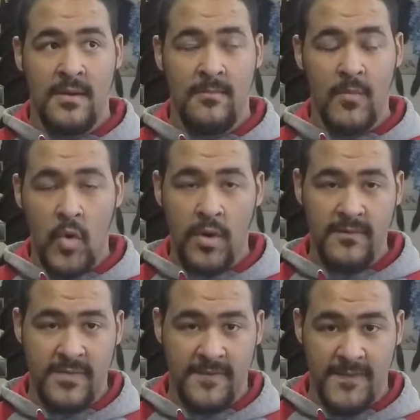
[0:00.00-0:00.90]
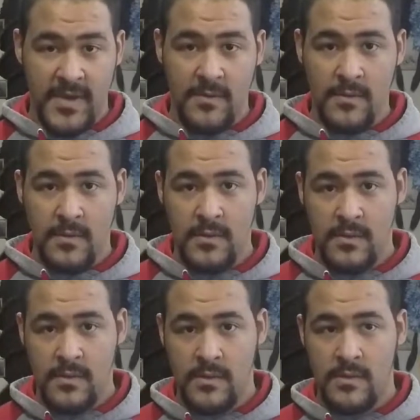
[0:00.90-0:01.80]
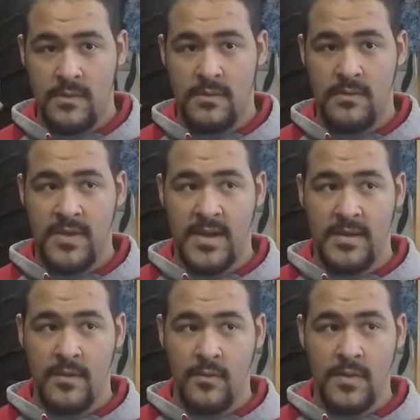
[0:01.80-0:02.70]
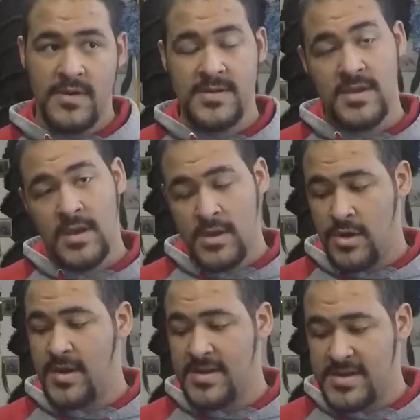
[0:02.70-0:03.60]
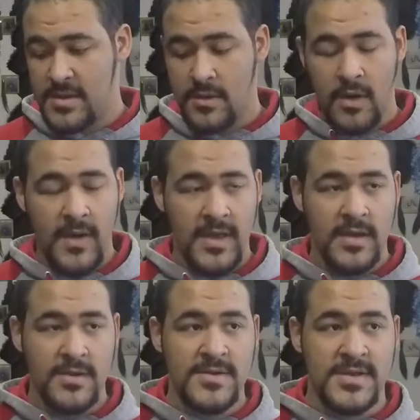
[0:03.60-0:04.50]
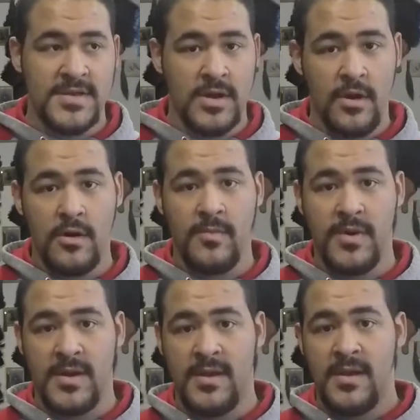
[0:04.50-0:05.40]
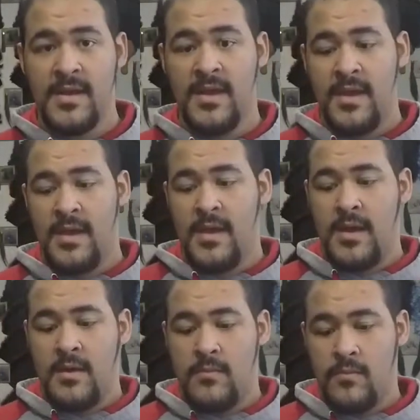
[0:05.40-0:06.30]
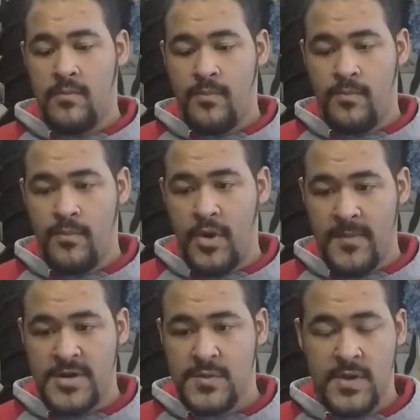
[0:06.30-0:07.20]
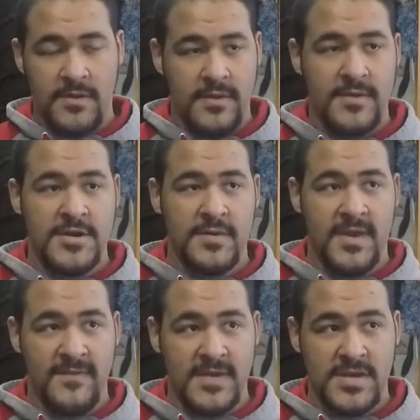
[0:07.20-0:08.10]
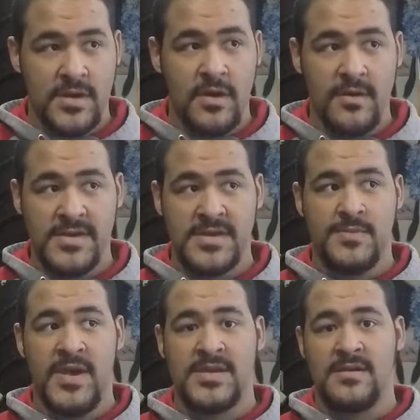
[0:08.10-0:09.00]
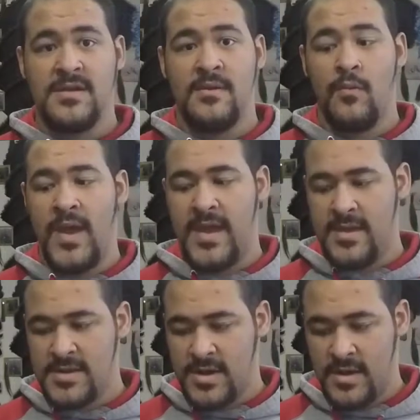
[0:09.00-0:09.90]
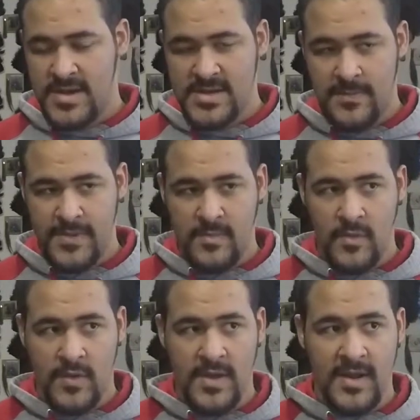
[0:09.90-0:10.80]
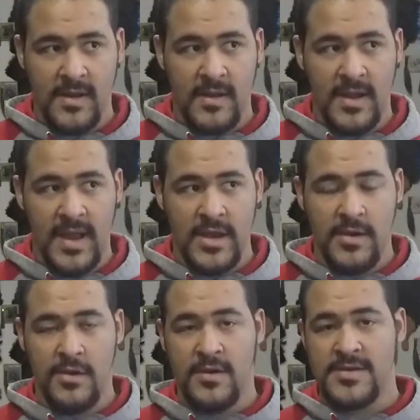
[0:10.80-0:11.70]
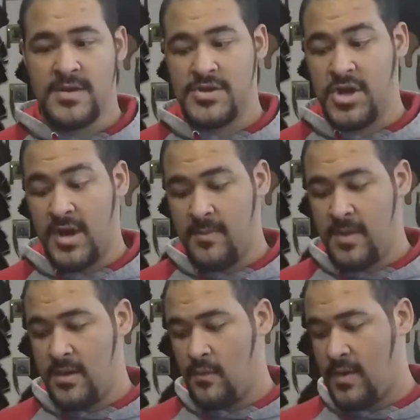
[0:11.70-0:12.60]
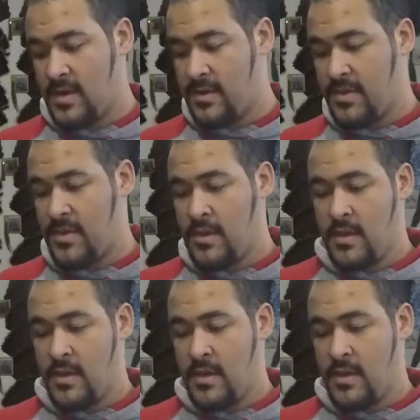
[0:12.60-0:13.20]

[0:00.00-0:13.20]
more of the field than in the woods, you could still go ahead and use this call, but pretty much what you'll do is you'll give this a call. This is basically waking the turkeys up in the morning, and you can also chime in with